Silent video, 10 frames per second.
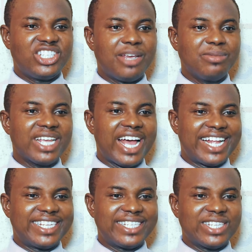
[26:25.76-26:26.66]
James
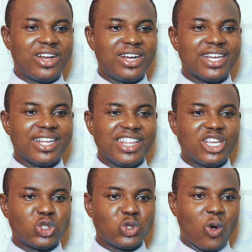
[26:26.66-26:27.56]
had sung
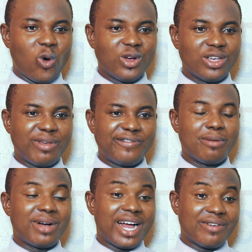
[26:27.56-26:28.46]
the song
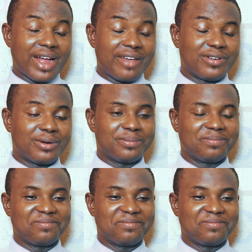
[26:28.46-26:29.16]
before my arrival.